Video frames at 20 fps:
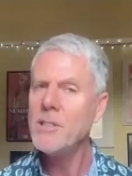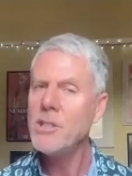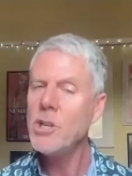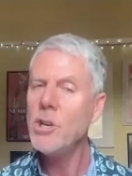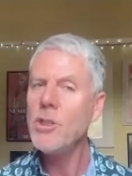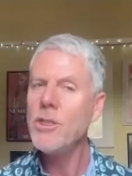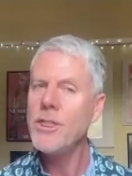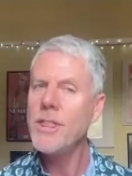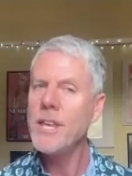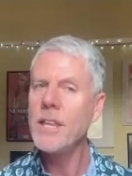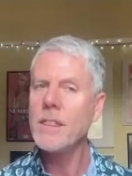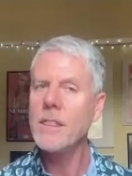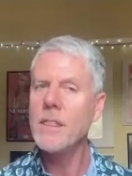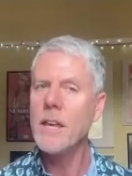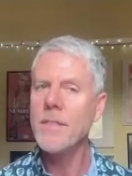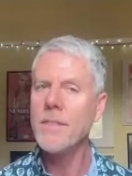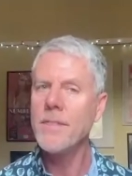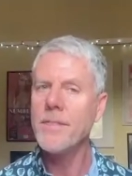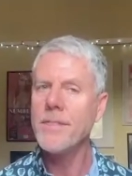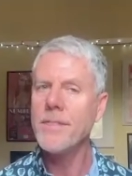do you think
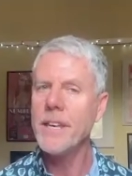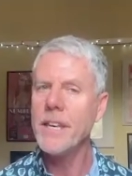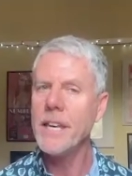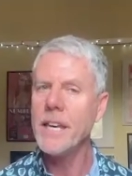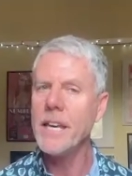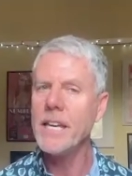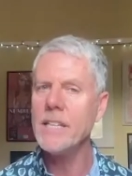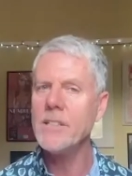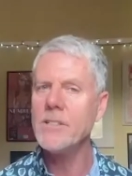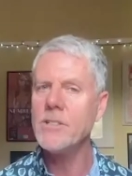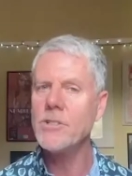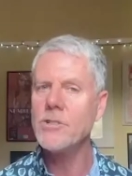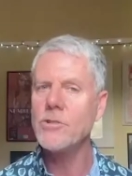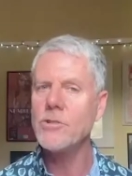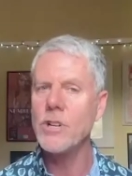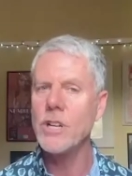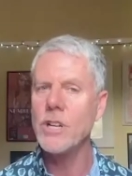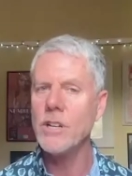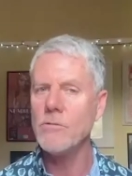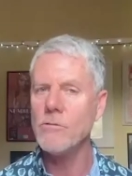that the East
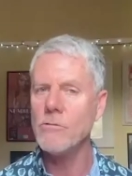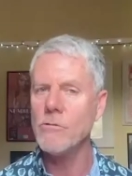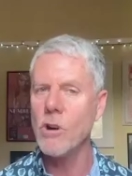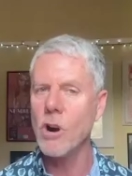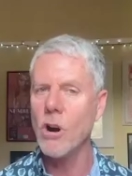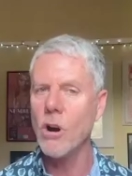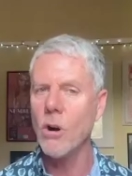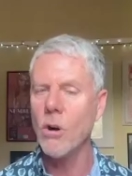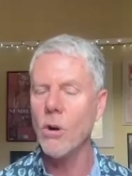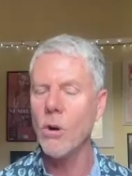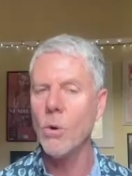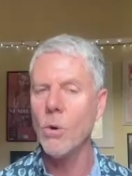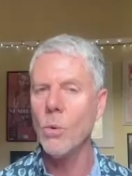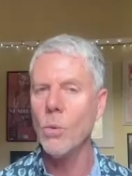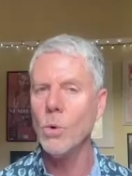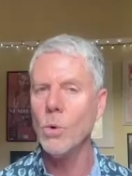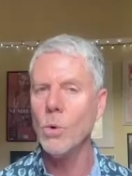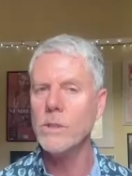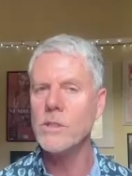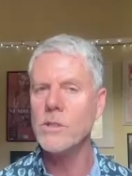Street role
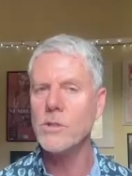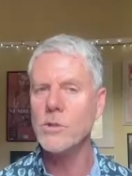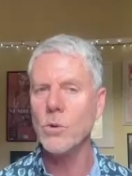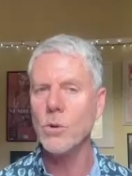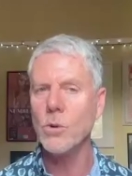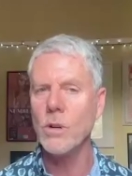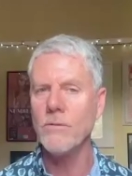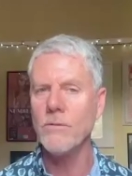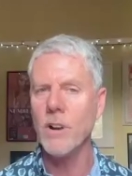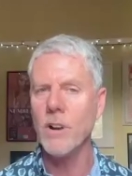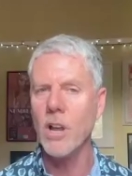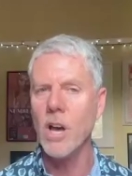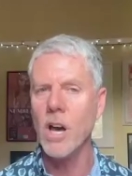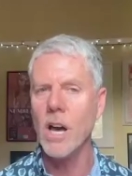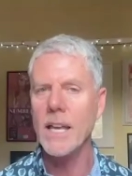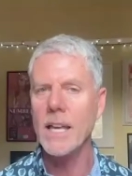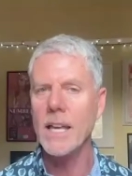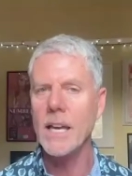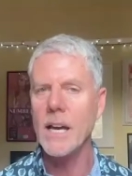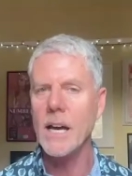was sort of
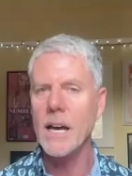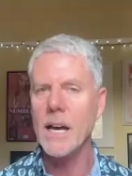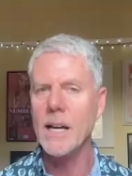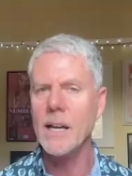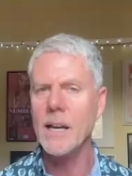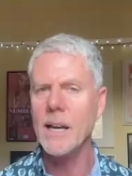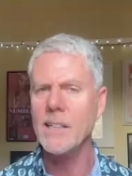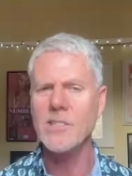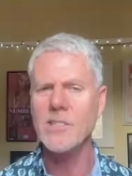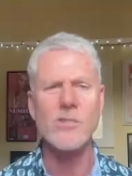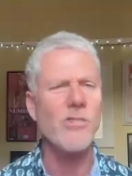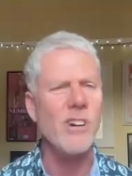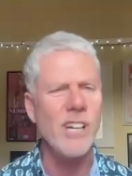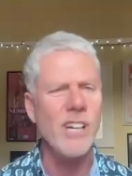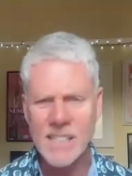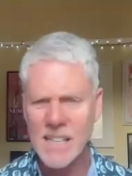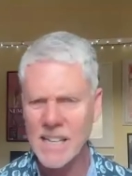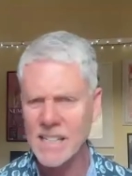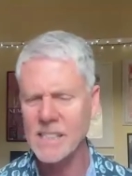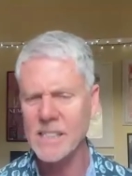like a screen
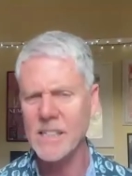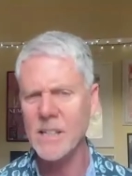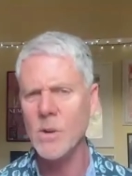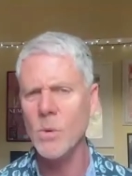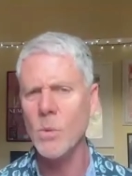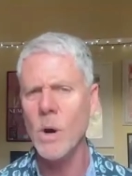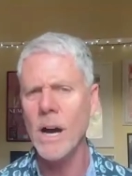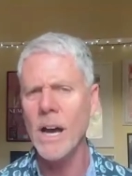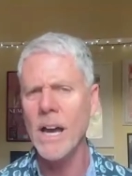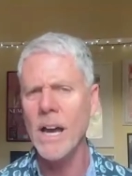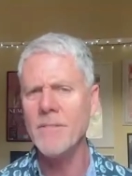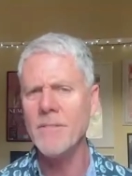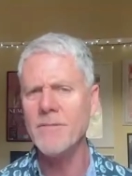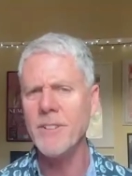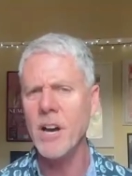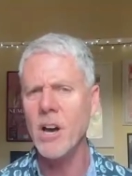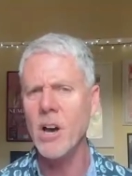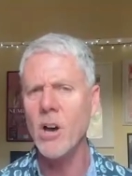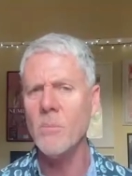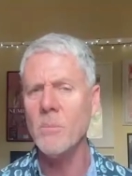test in a way for
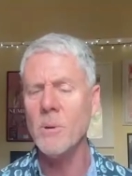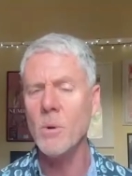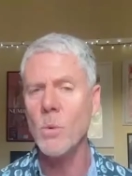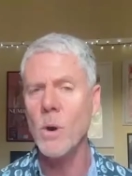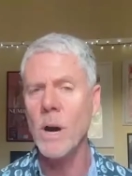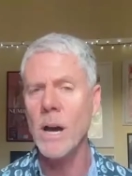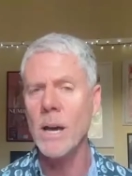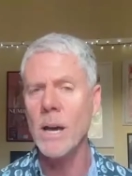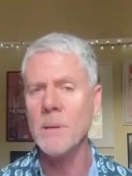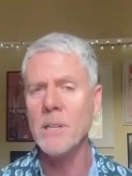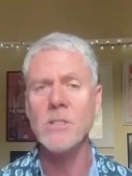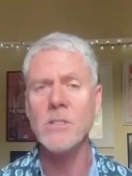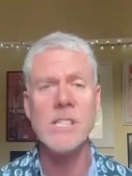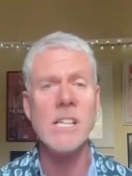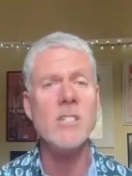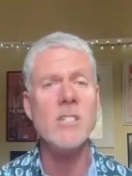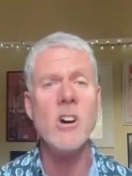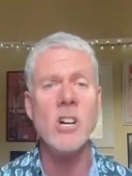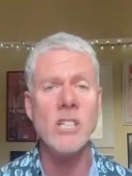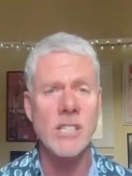Home and Away? Because
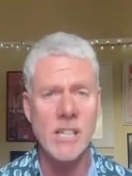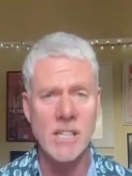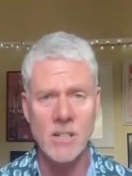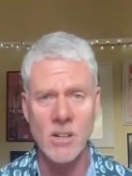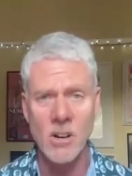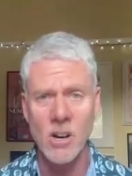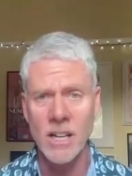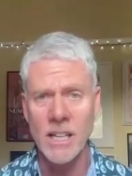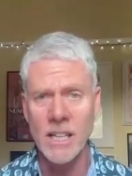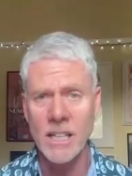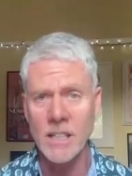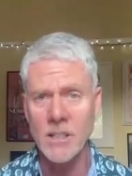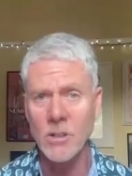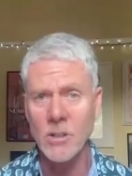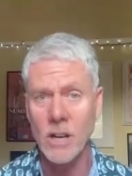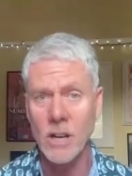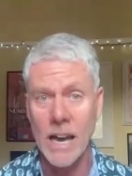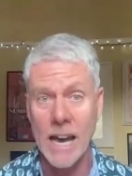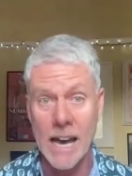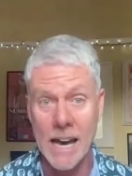in 1990,
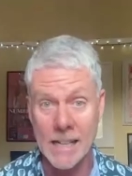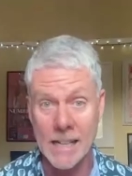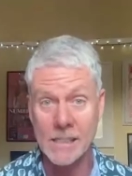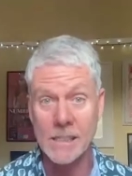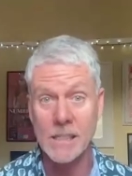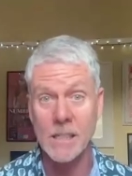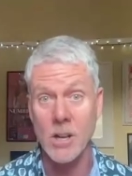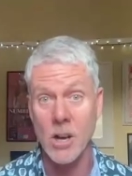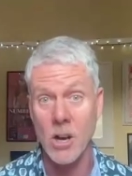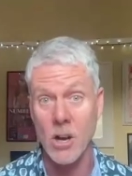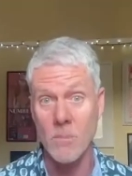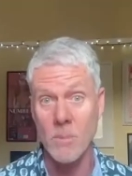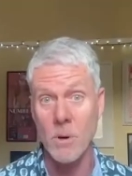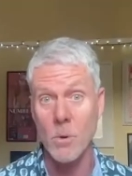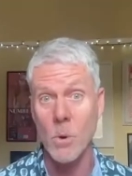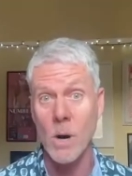you're cast in Home and